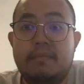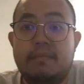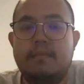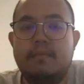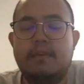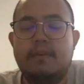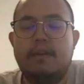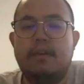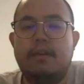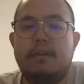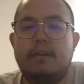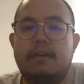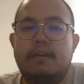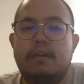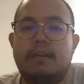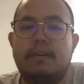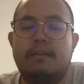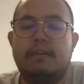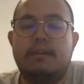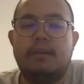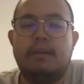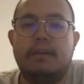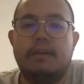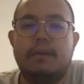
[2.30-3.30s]
Okay,
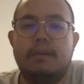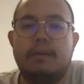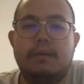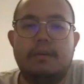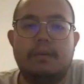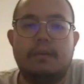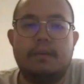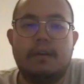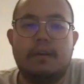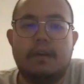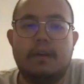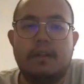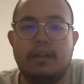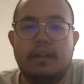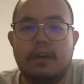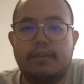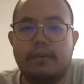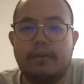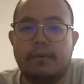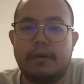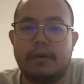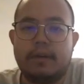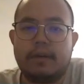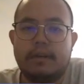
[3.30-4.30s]
so hello
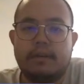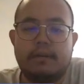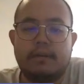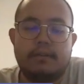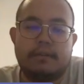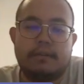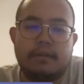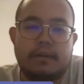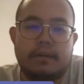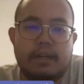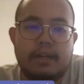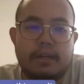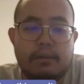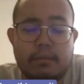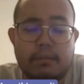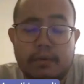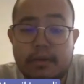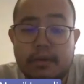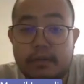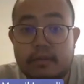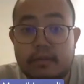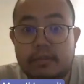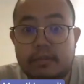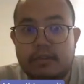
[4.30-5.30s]
everyone. Today I'm
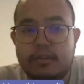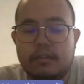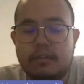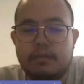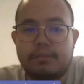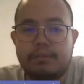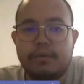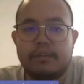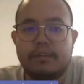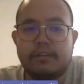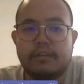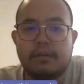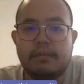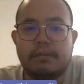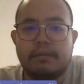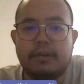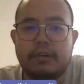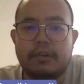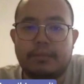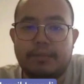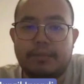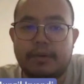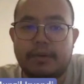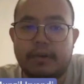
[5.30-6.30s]
going to present my
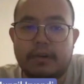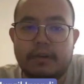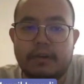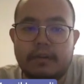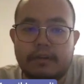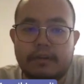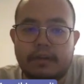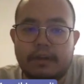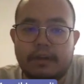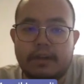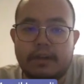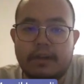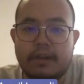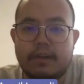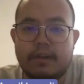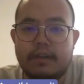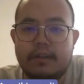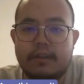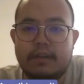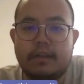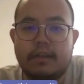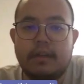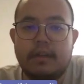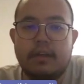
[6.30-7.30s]
report
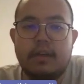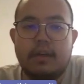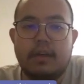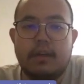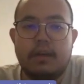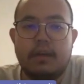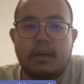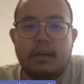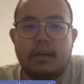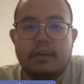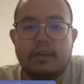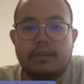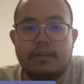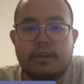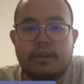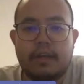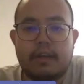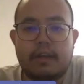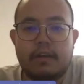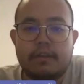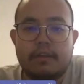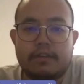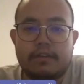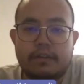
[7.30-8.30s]
regarding UK
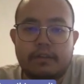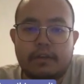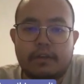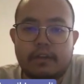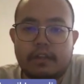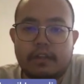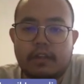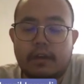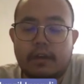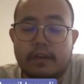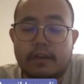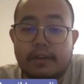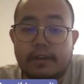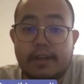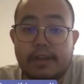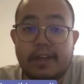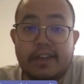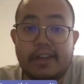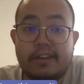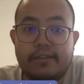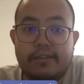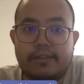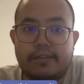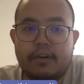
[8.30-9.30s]
clothing retail
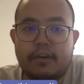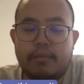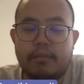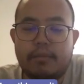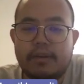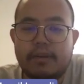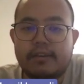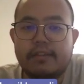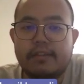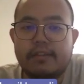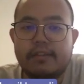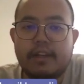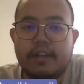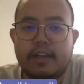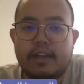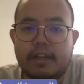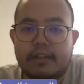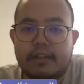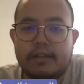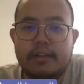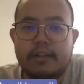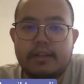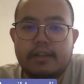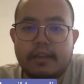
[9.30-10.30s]
online for business
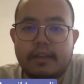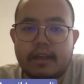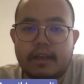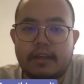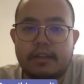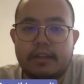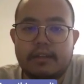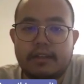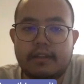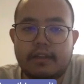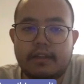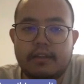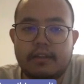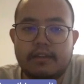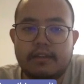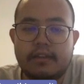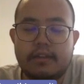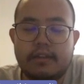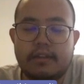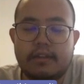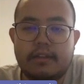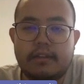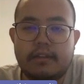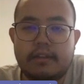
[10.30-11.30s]
analytic and
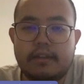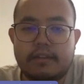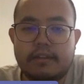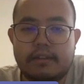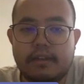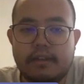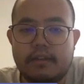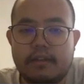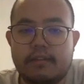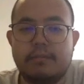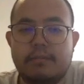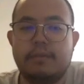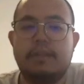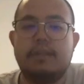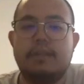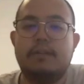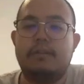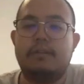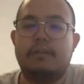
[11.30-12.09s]
intelligent assessment.